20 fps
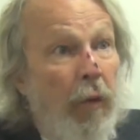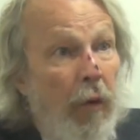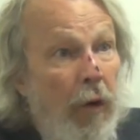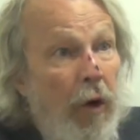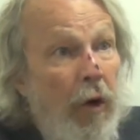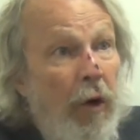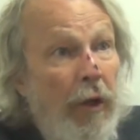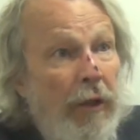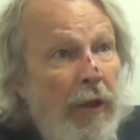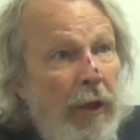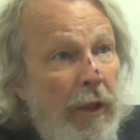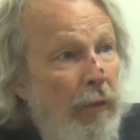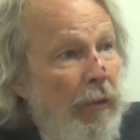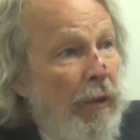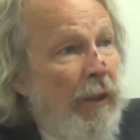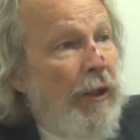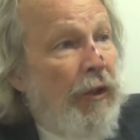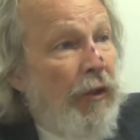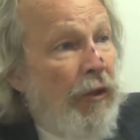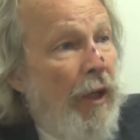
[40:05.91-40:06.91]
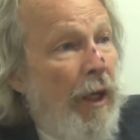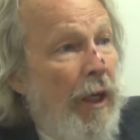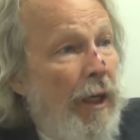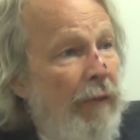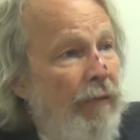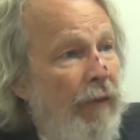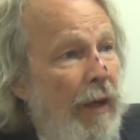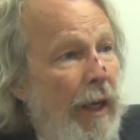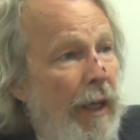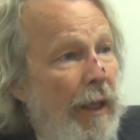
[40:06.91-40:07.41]
we're only going to release
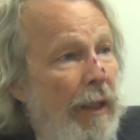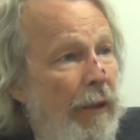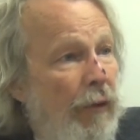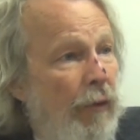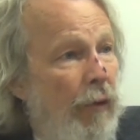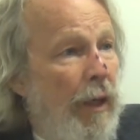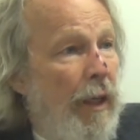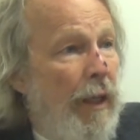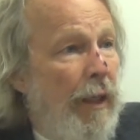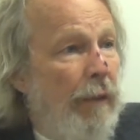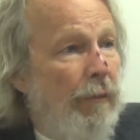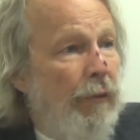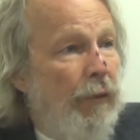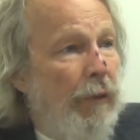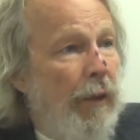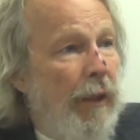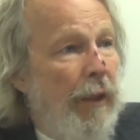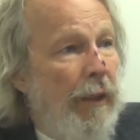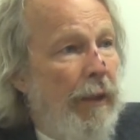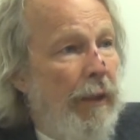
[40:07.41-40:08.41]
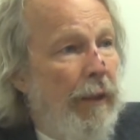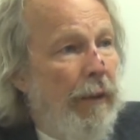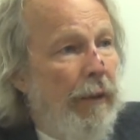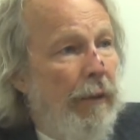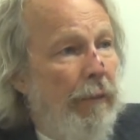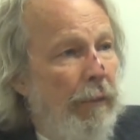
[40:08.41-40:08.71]
nonviolent crimes, right?